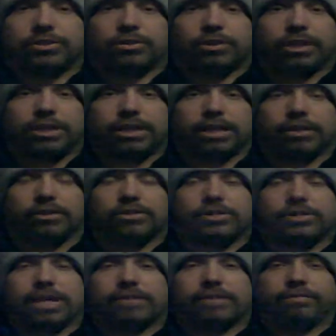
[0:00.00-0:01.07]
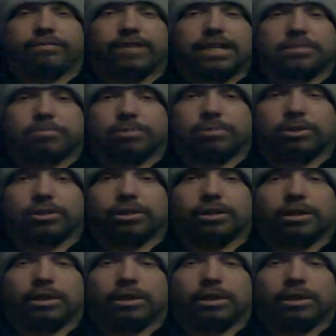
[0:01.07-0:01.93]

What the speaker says: Storytellers on Facebook,